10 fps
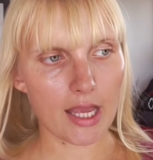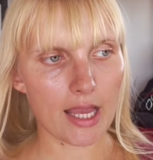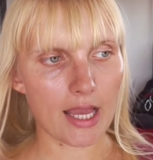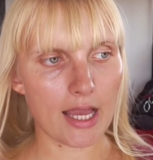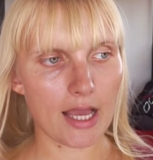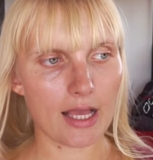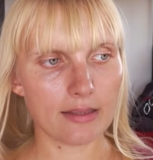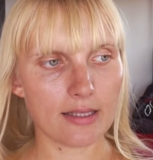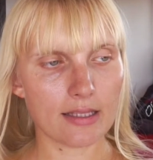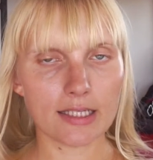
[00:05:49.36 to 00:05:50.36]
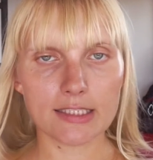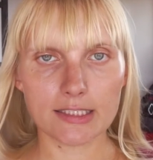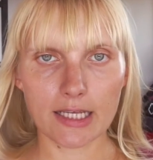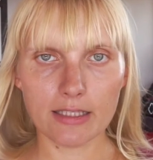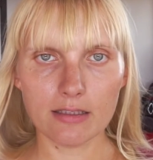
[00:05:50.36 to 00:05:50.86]
And then I
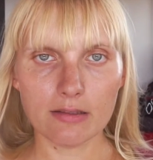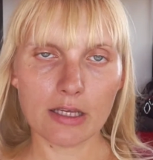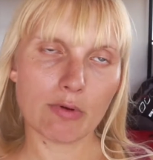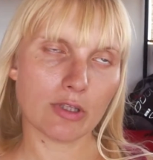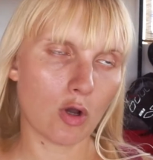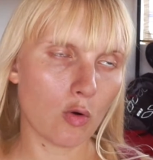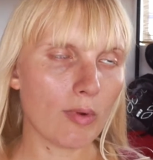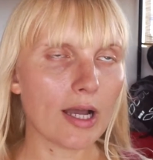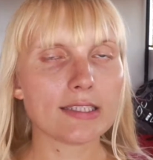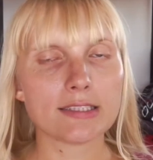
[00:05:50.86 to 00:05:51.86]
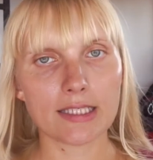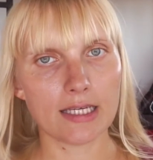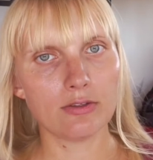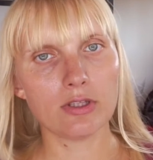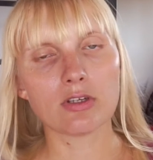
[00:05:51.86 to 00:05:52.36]
stayed. They went home. I
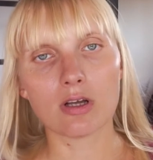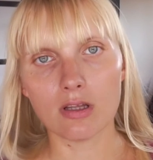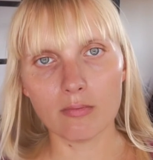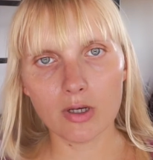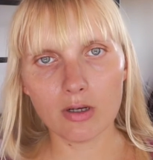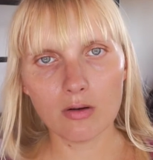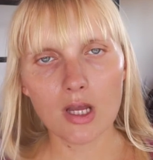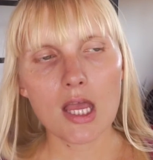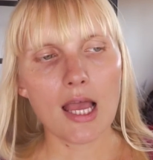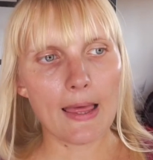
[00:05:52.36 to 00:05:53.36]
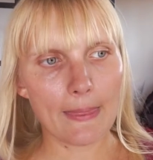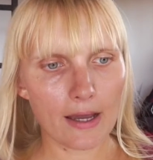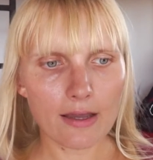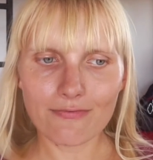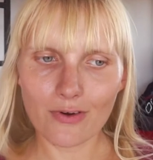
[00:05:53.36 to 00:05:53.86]
stayed in Colombo, and
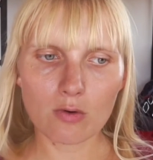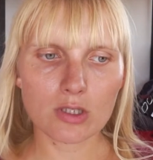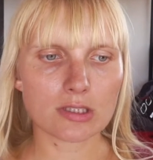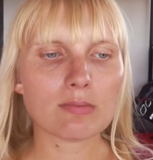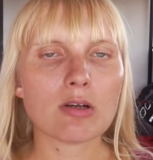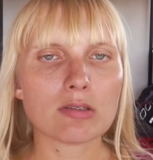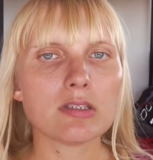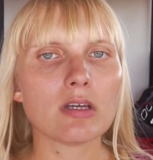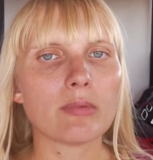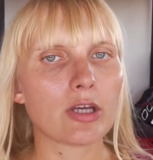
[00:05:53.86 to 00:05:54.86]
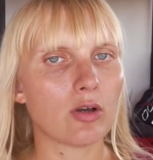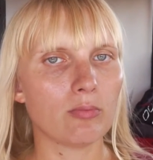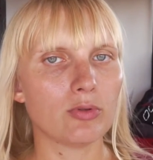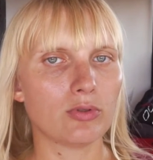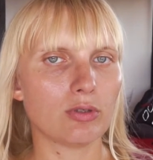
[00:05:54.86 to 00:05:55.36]
I focused mostly on my
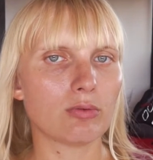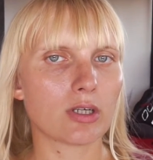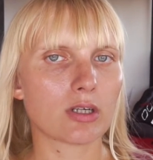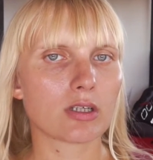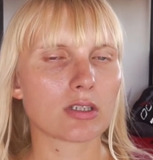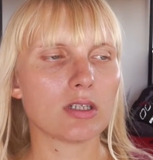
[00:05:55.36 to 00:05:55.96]
computer work.